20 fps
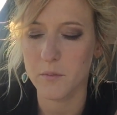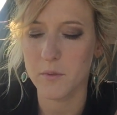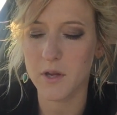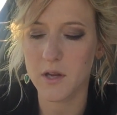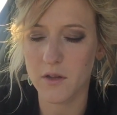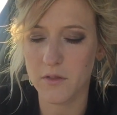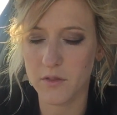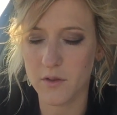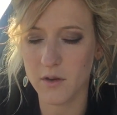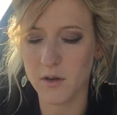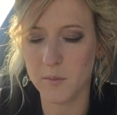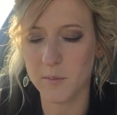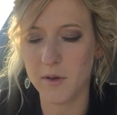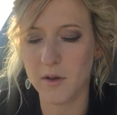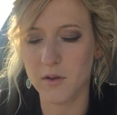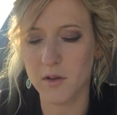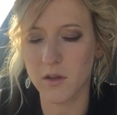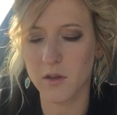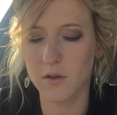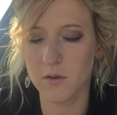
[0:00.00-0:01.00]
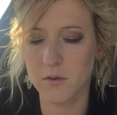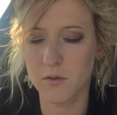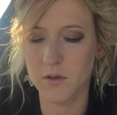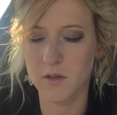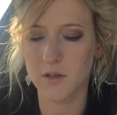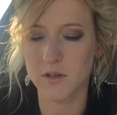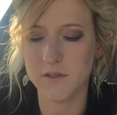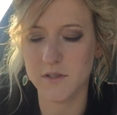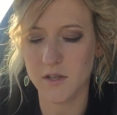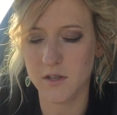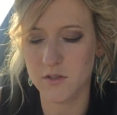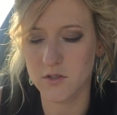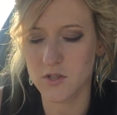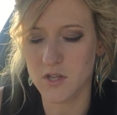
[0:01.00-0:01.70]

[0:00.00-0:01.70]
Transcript: we can learn about you and your son